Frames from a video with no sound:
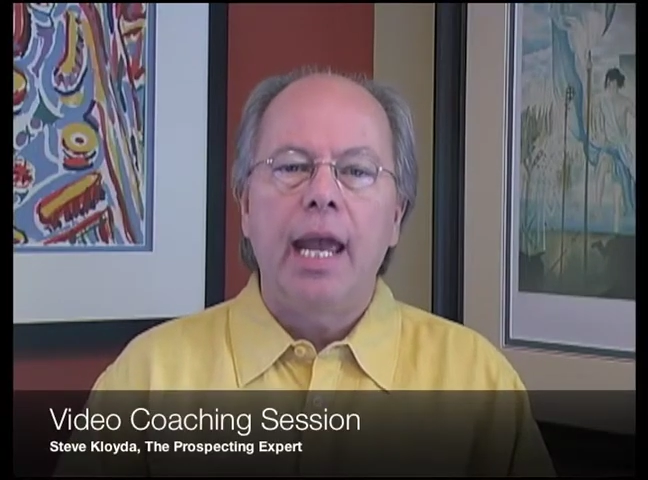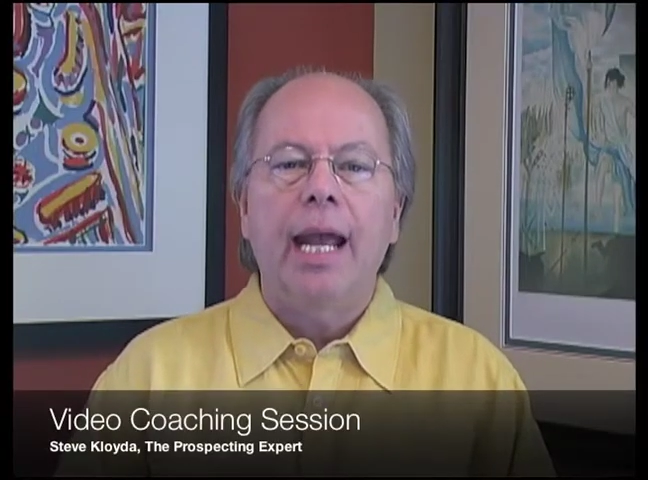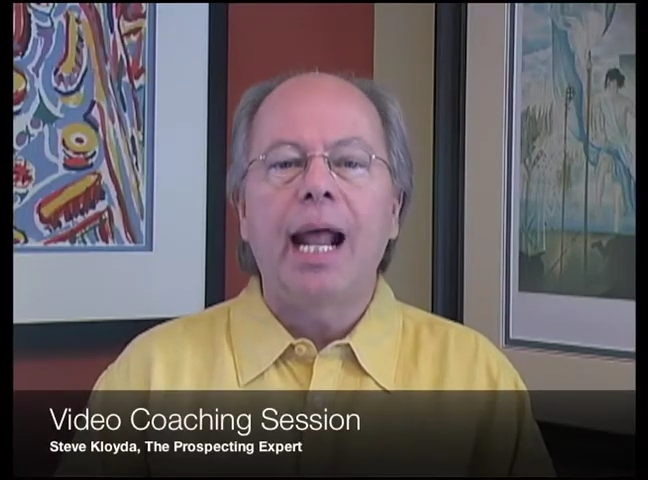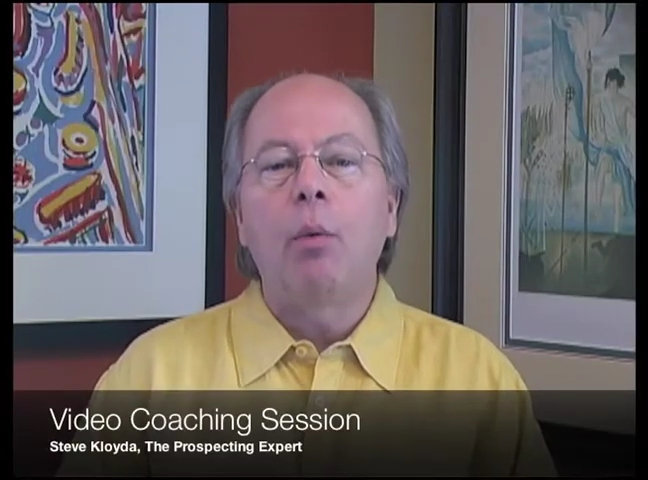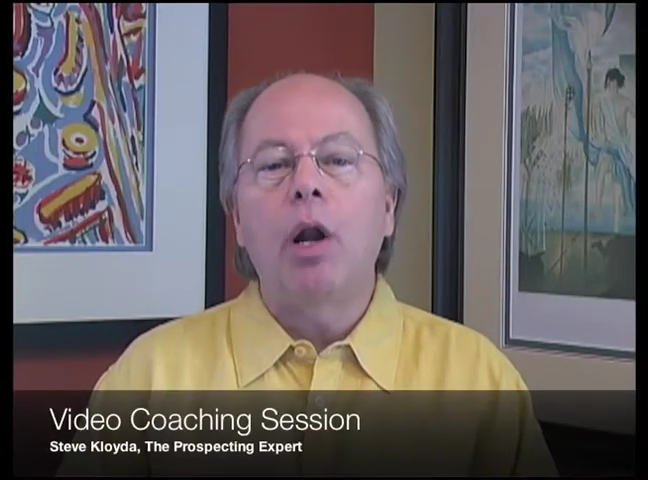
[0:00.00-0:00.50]

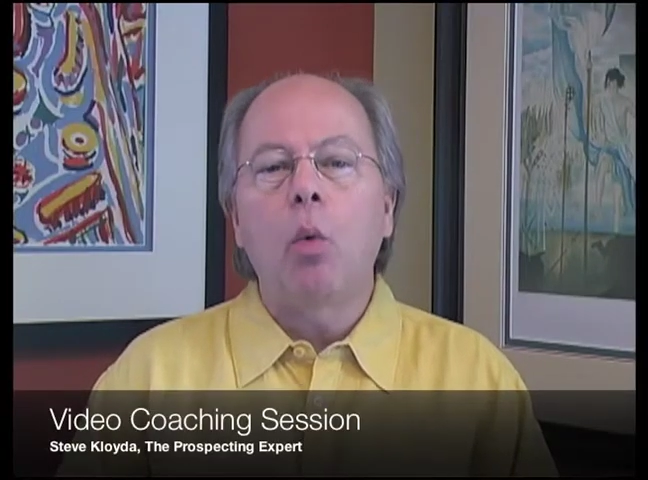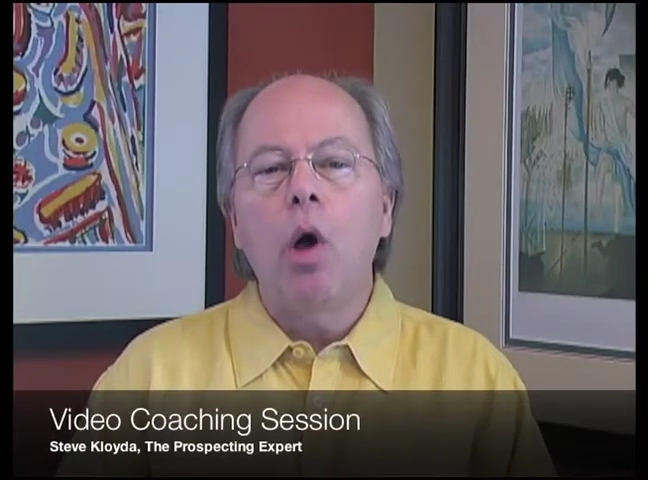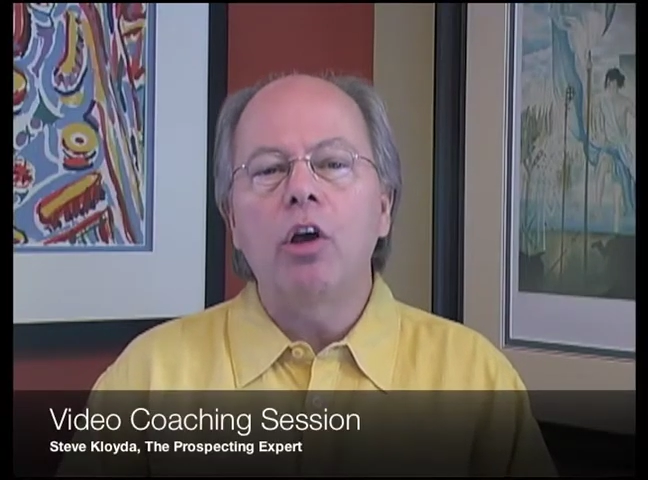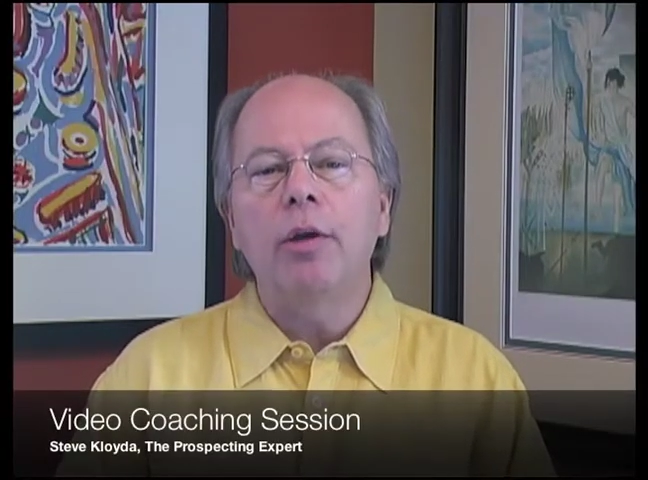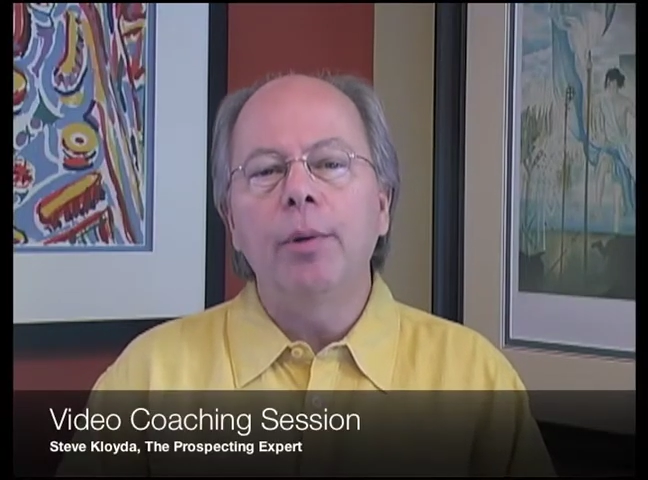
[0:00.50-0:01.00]
and I want to
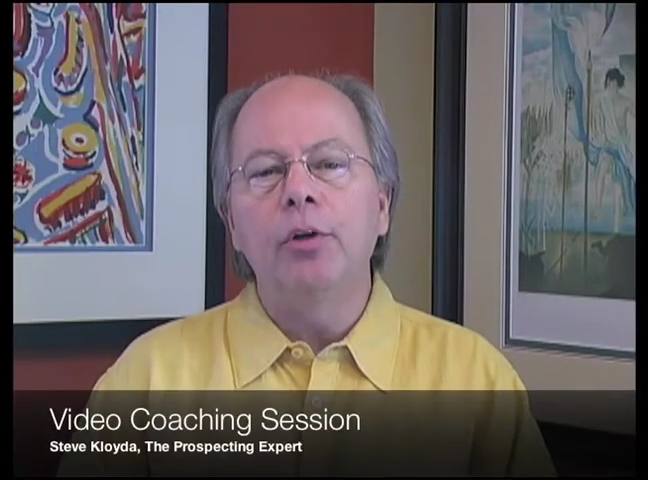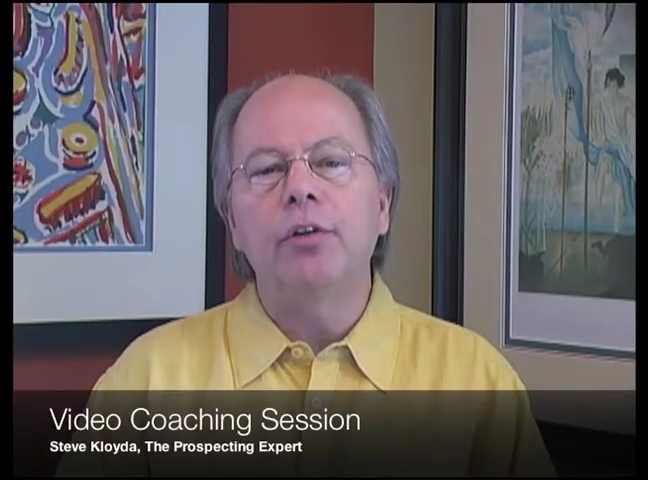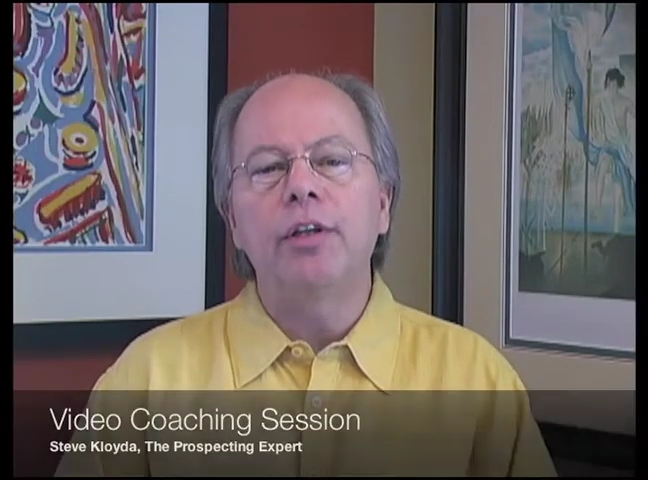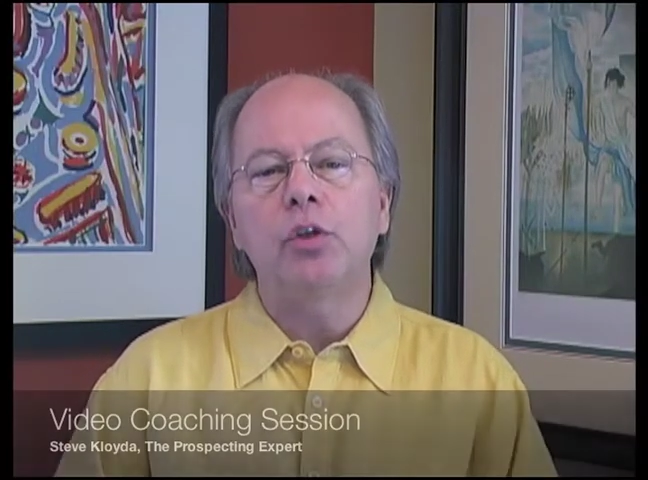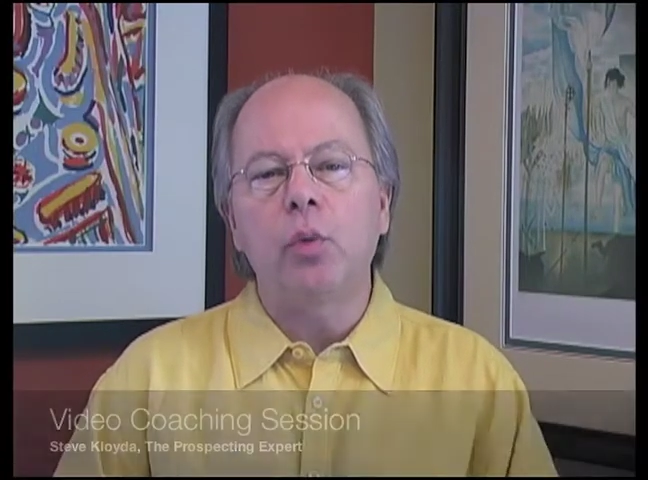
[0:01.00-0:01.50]
welcome you to
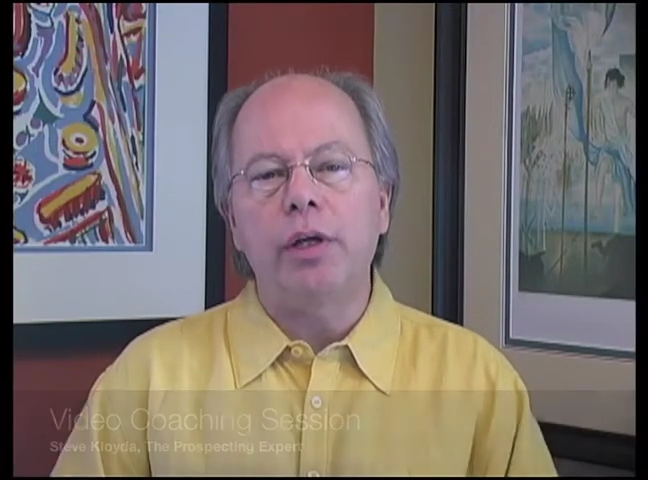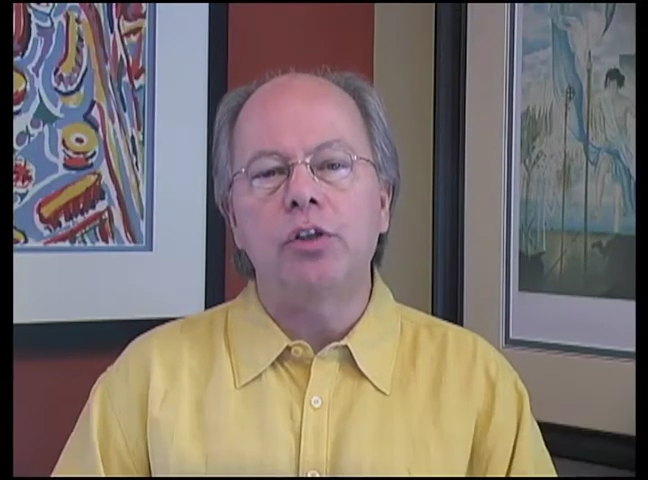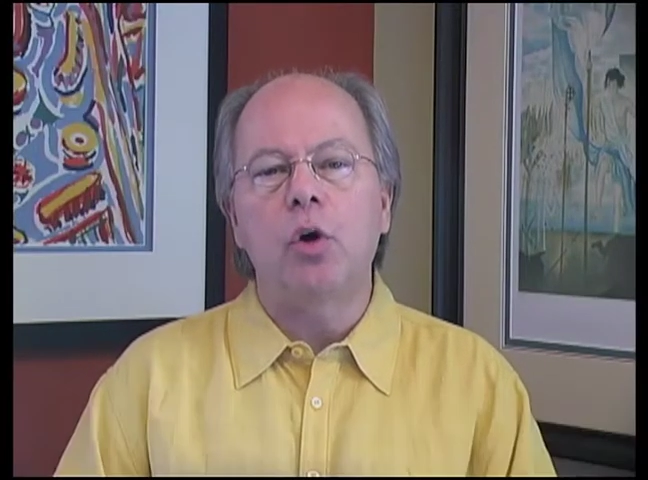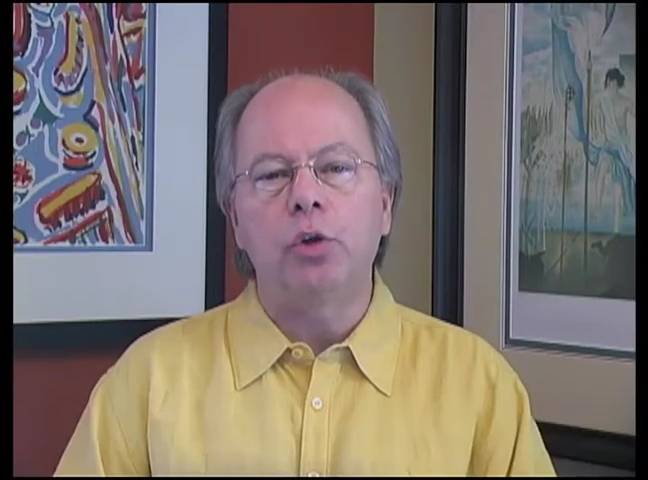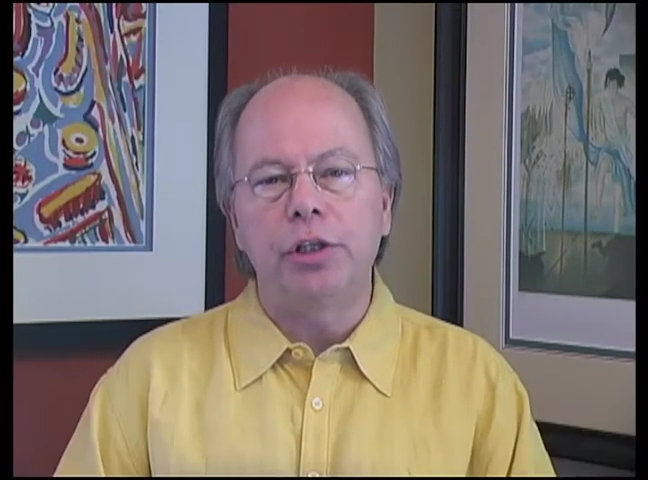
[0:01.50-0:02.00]
this week's
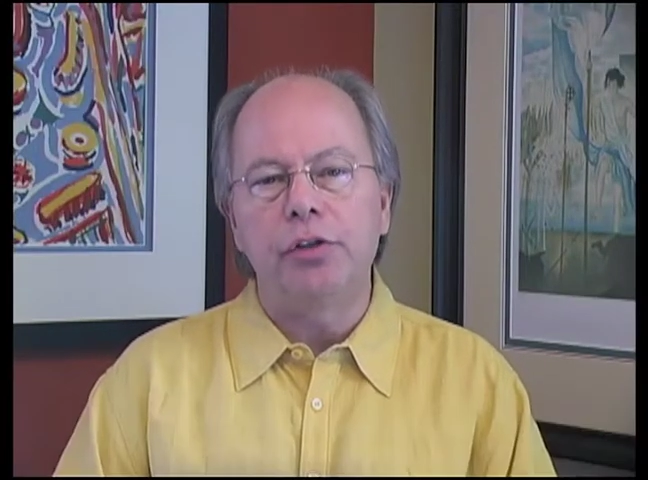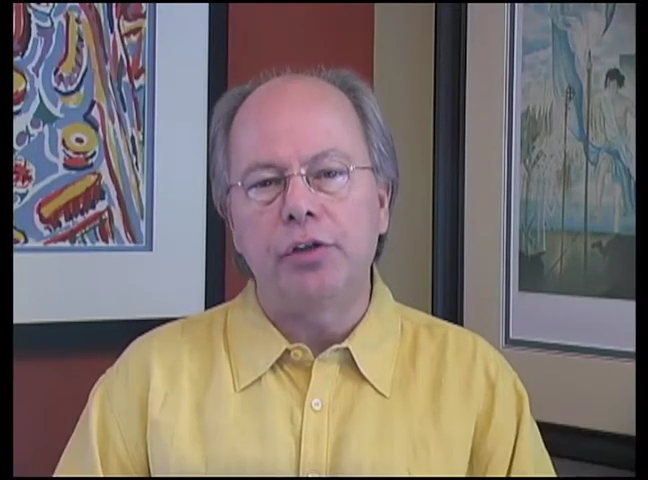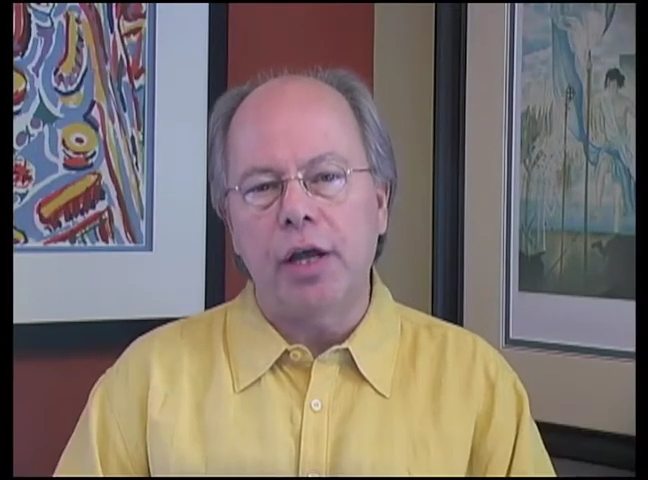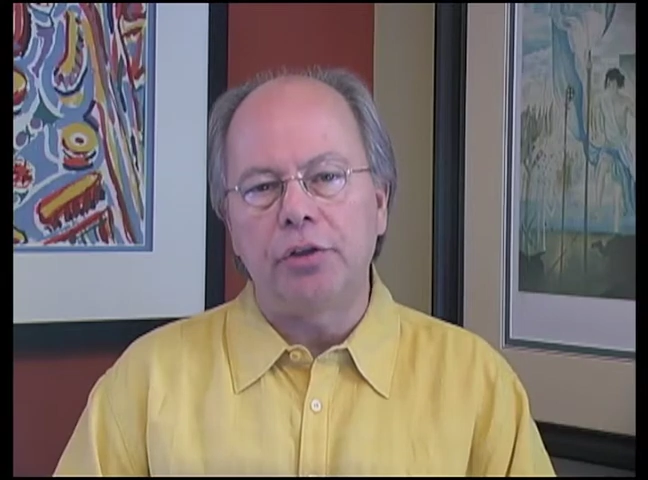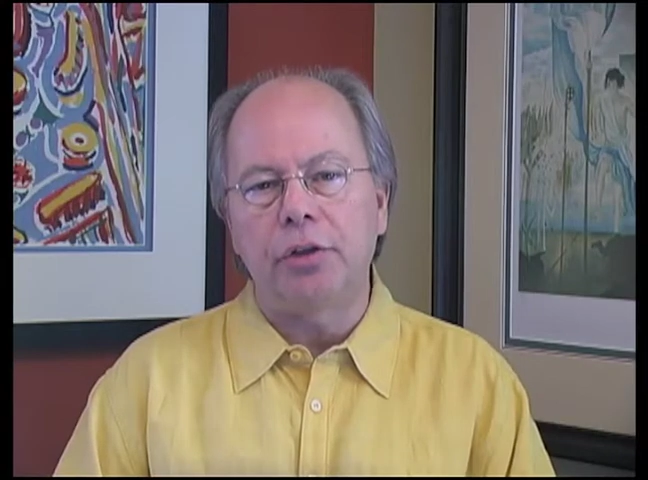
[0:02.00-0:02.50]
coaching
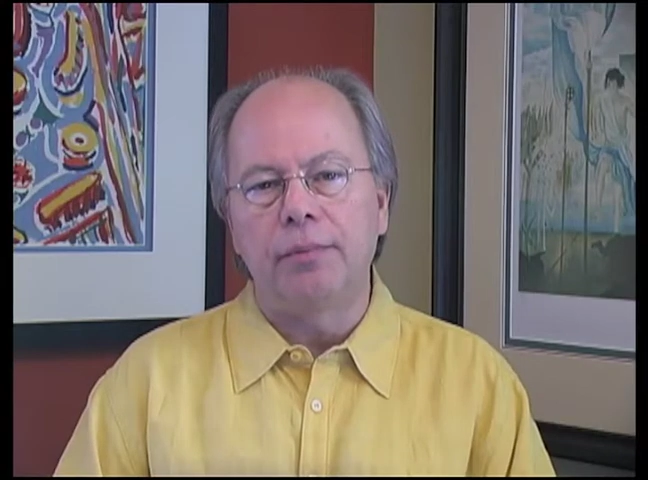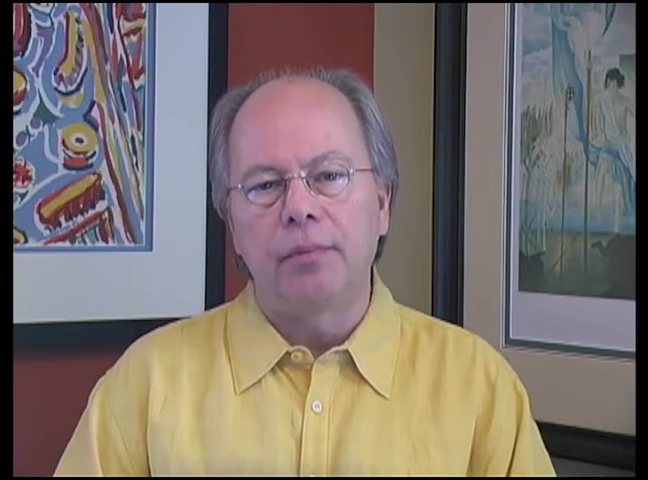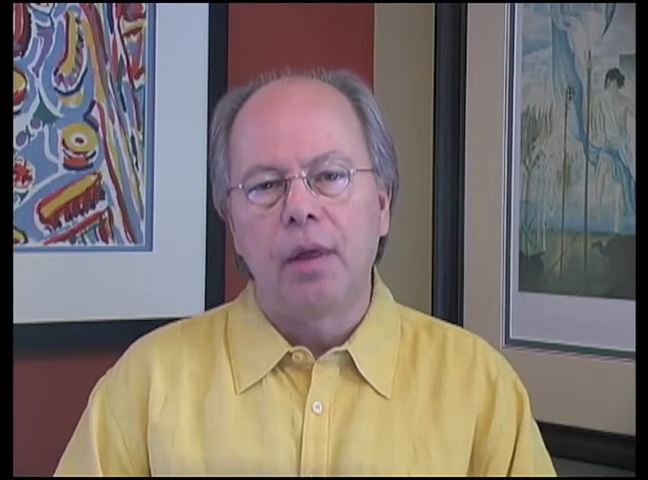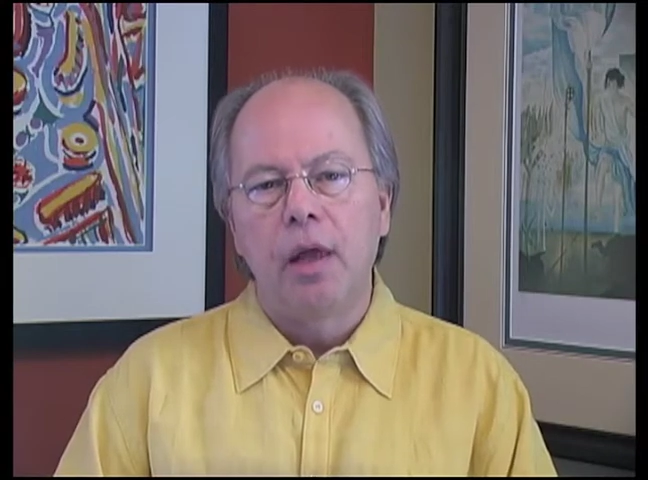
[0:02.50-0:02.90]
session.